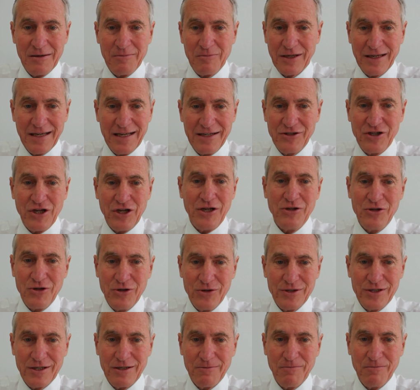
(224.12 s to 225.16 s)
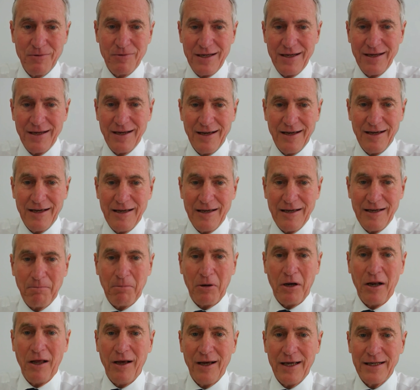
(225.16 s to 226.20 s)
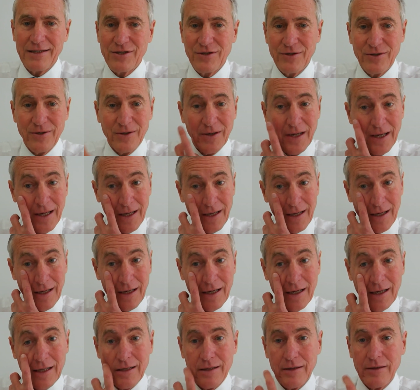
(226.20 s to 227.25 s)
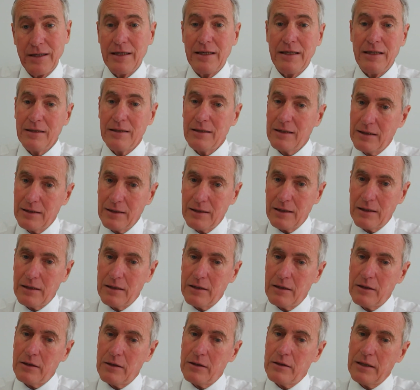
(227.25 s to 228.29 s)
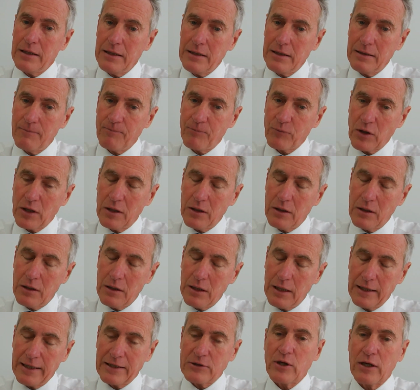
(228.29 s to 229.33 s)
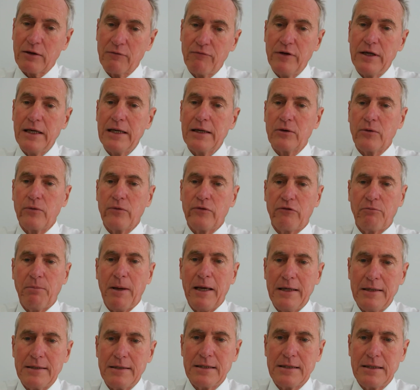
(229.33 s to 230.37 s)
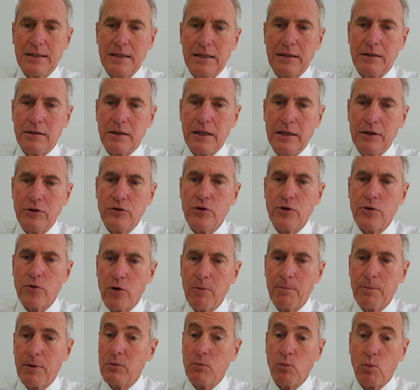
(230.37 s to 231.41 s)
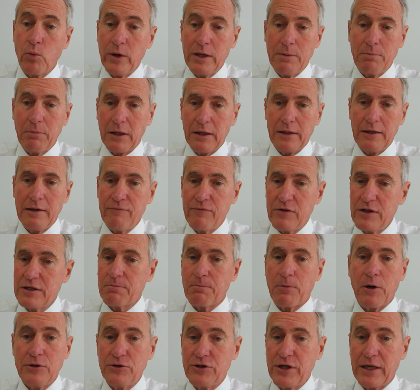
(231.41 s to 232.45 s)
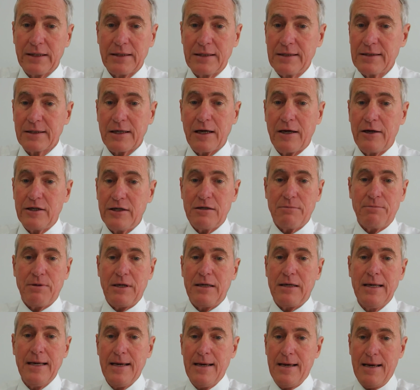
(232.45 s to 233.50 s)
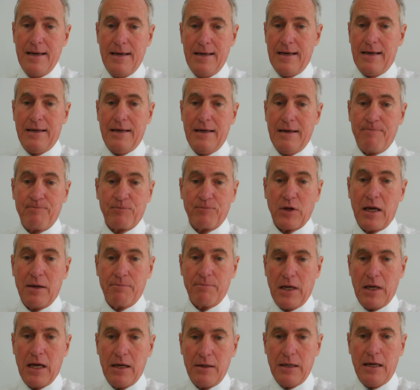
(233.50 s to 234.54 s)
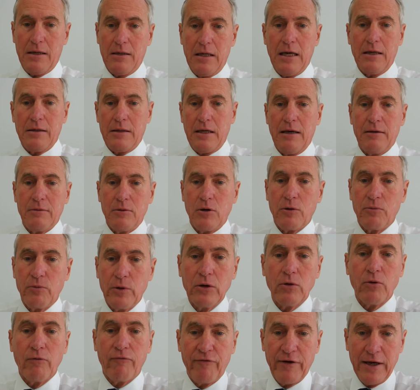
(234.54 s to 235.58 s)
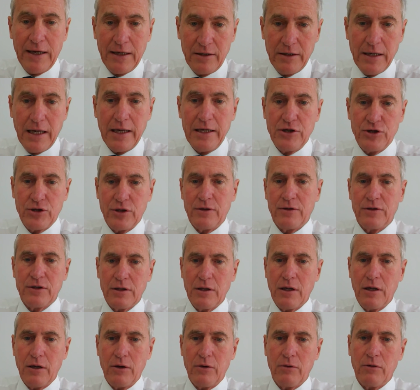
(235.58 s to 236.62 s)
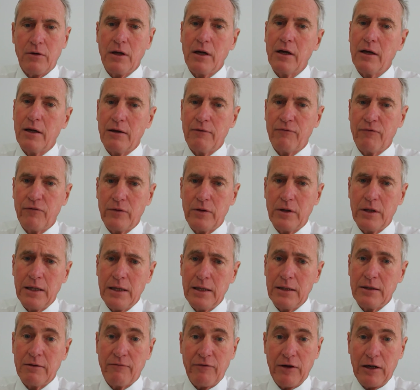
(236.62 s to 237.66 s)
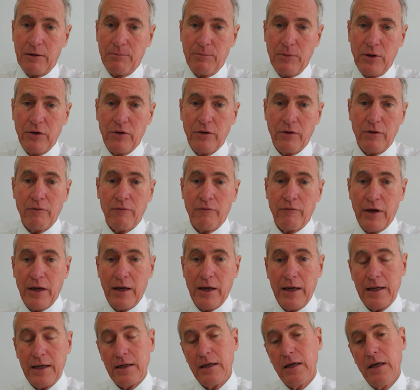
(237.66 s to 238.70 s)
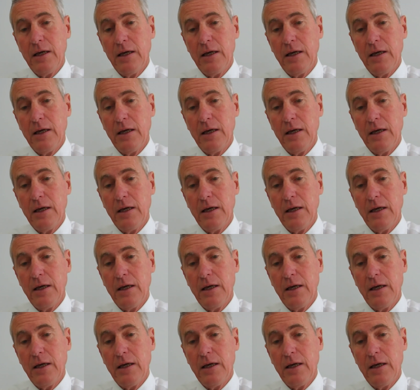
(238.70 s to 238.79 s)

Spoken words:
continues to be applied to the electric vehicle space in Europe, and we believe this project is going to be a real foundation stone for the development of a